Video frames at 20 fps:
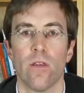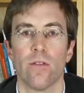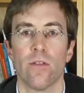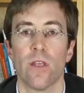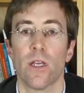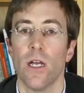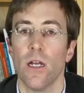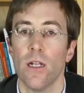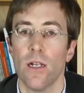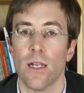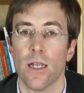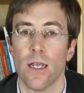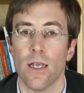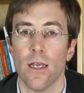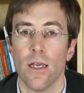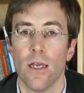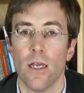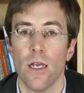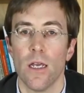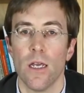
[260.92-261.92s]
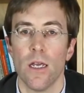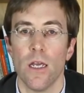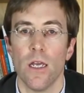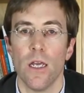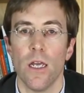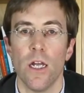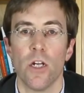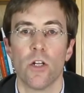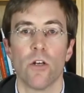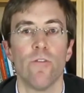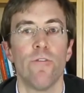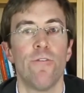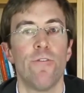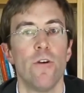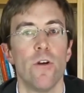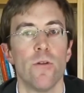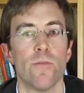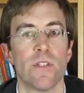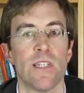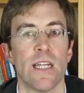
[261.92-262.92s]
Secondly, it
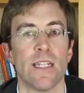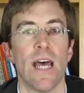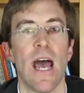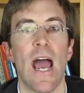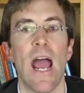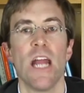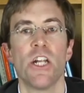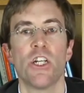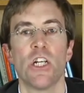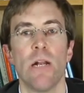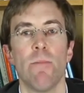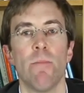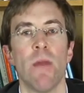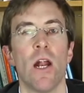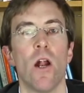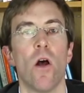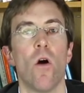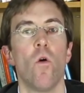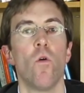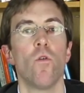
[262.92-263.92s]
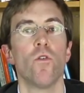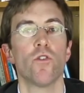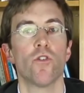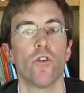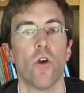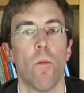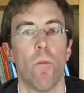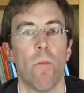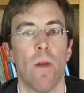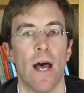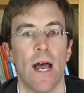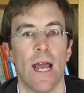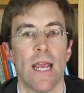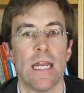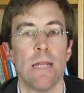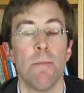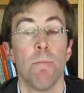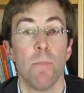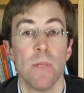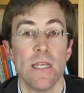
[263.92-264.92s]
confirms that IHL may also apply
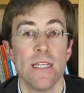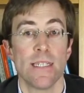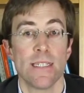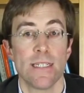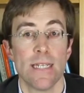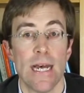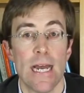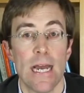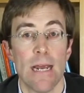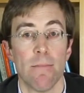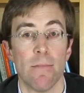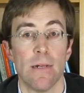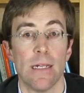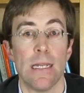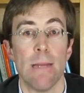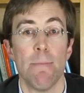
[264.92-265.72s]
in peacetime,